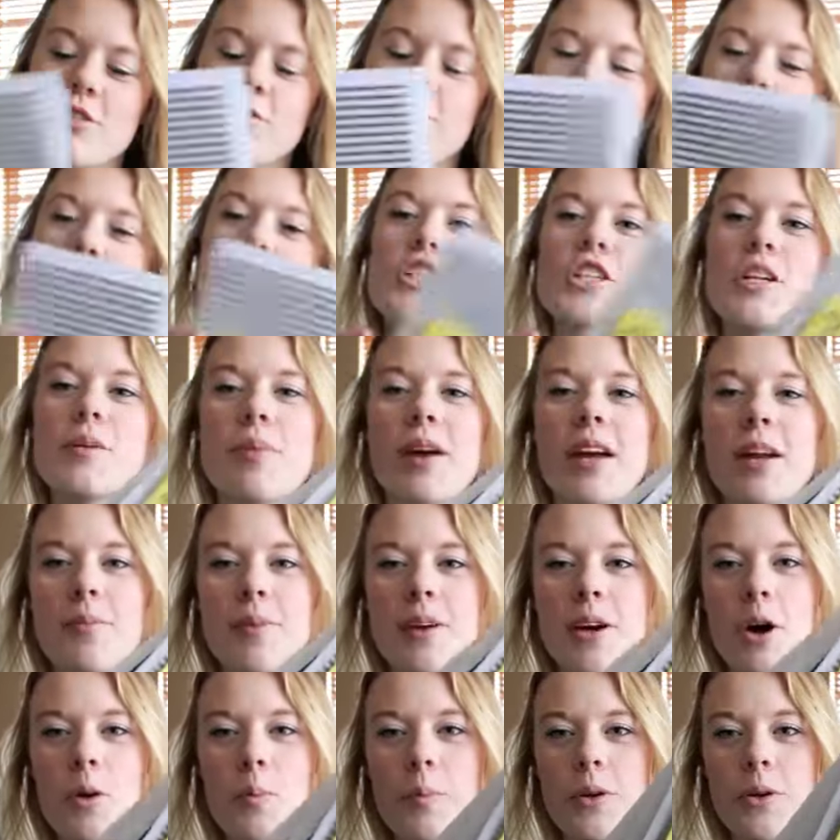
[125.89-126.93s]
So first she made
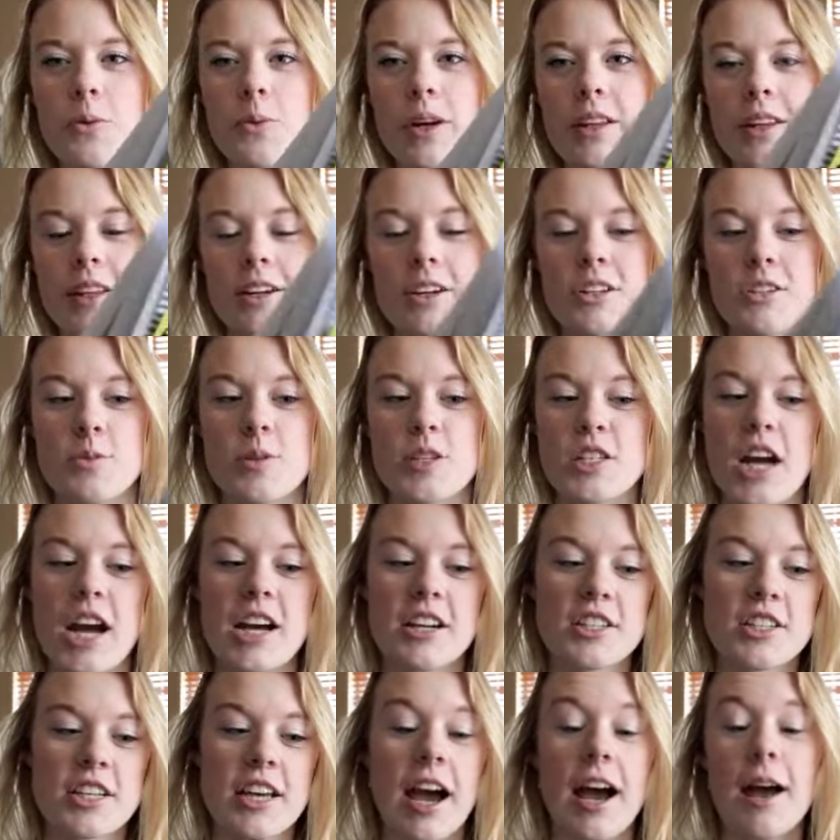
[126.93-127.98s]
me open one letters, which
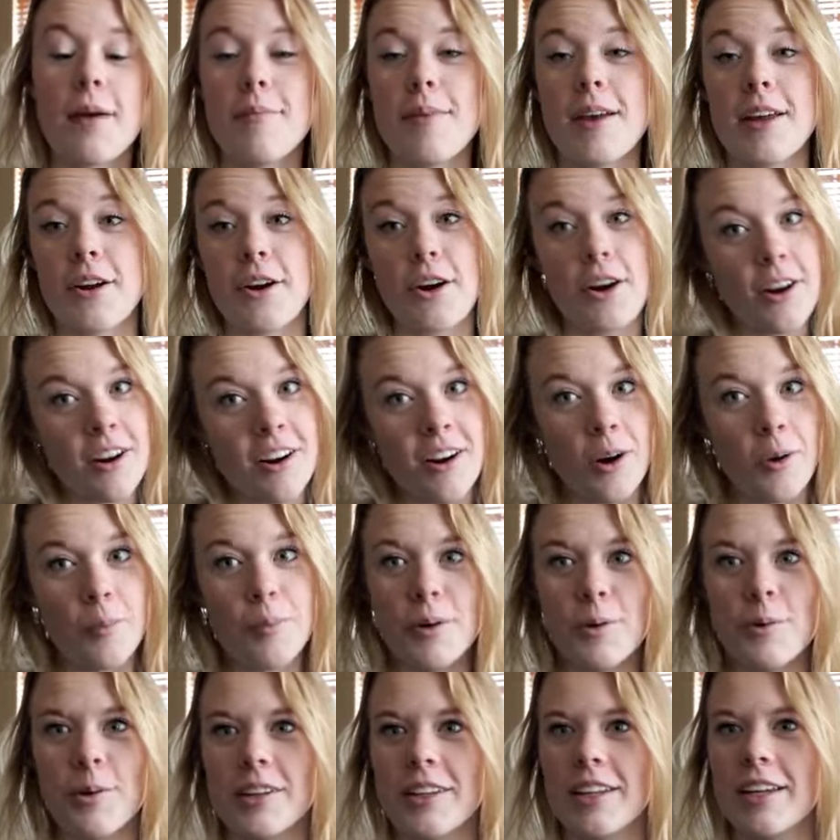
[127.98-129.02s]
actually I made her
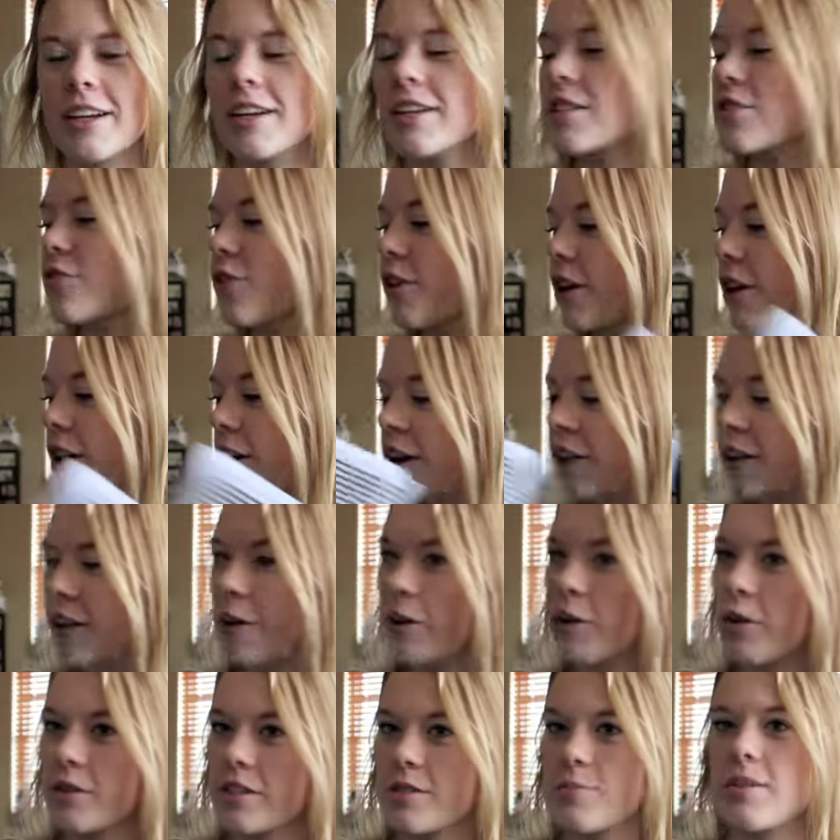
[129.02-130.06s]
open one letters for her
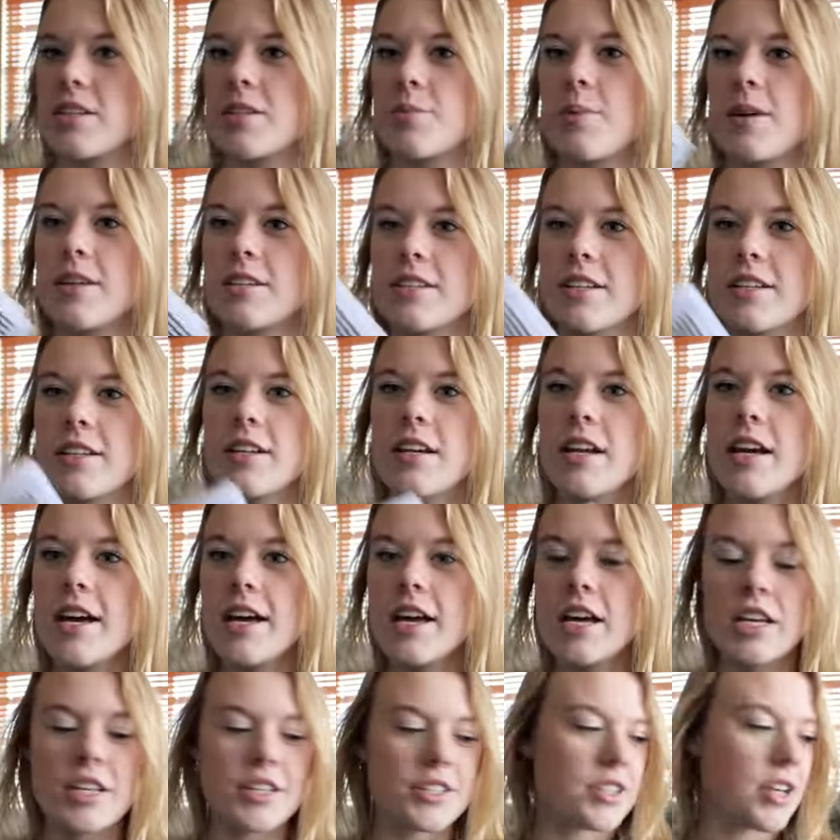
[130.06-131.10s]
Christmas present.
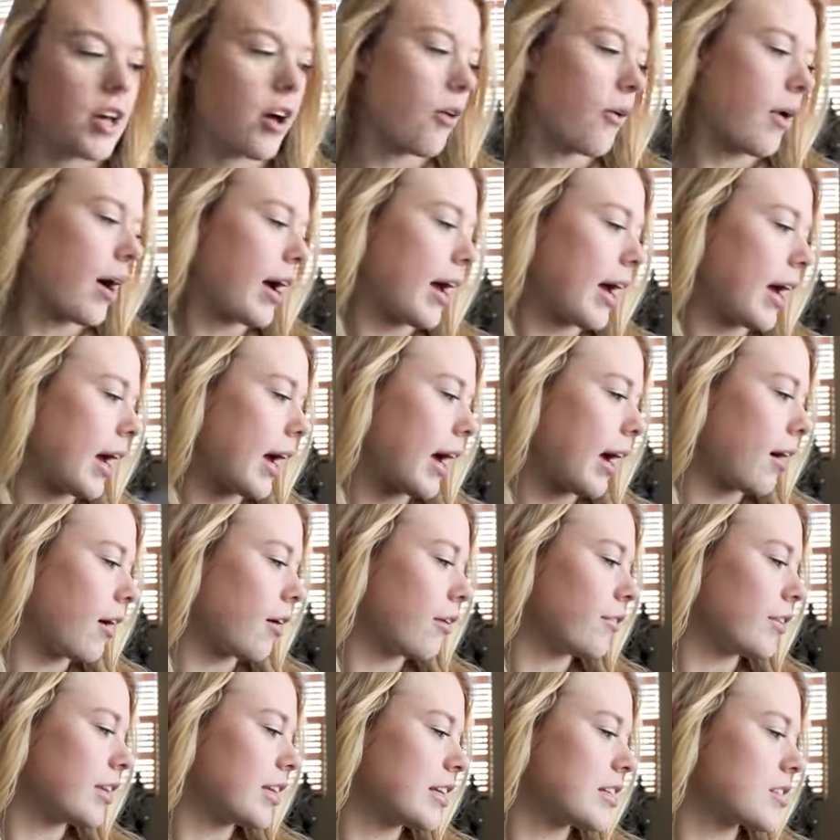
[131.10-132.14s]
So I
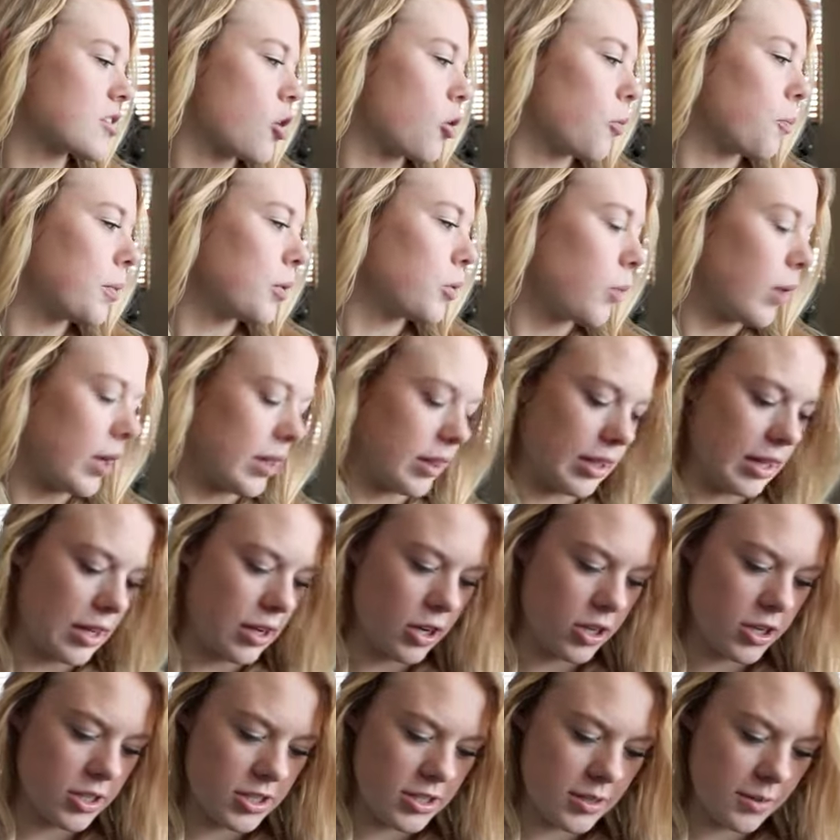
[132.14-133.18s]
have these open one
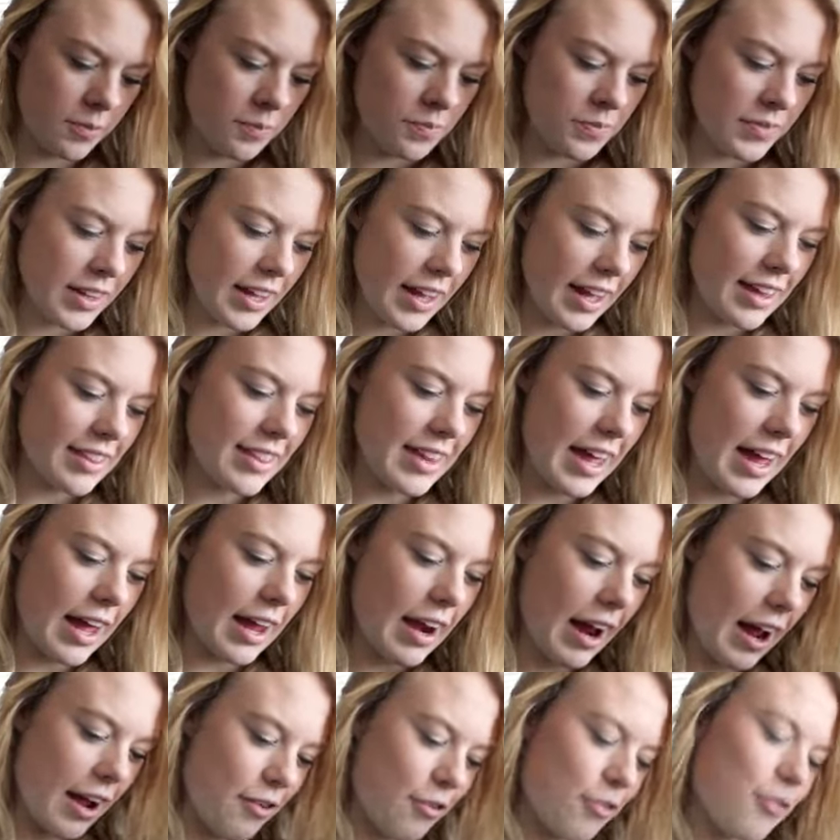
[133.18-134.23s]
letters. And
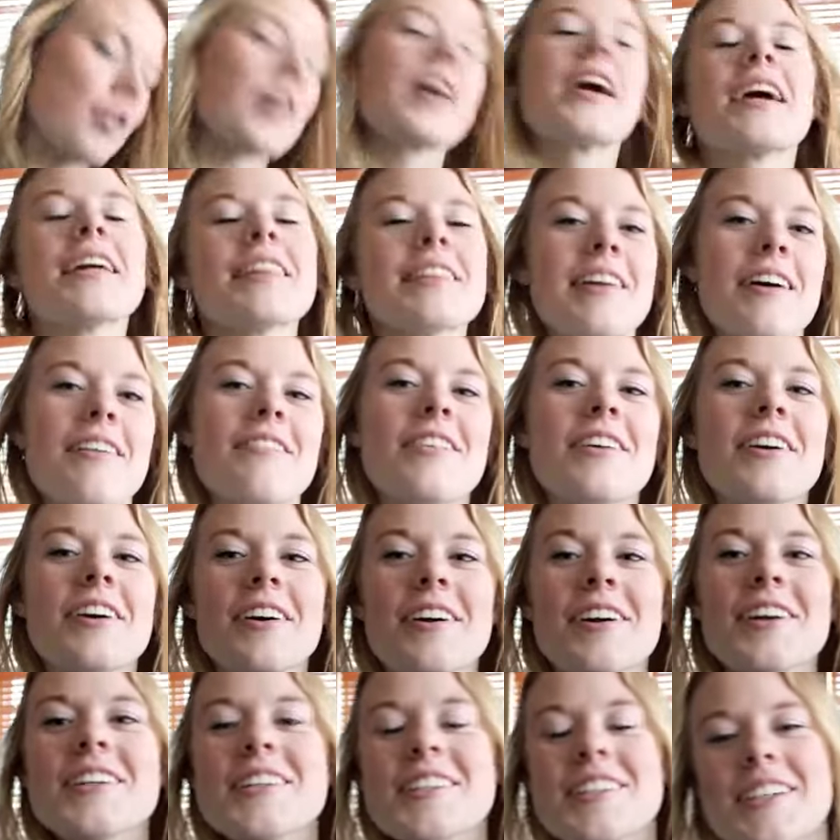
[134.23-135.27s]
then I freaking love
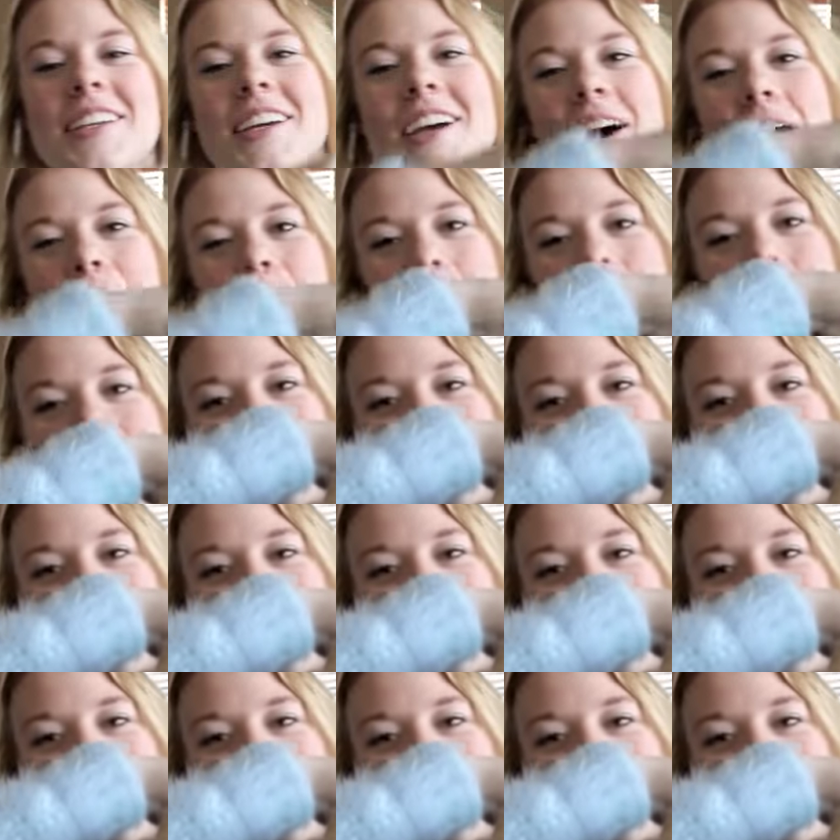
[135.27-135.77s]
her. She got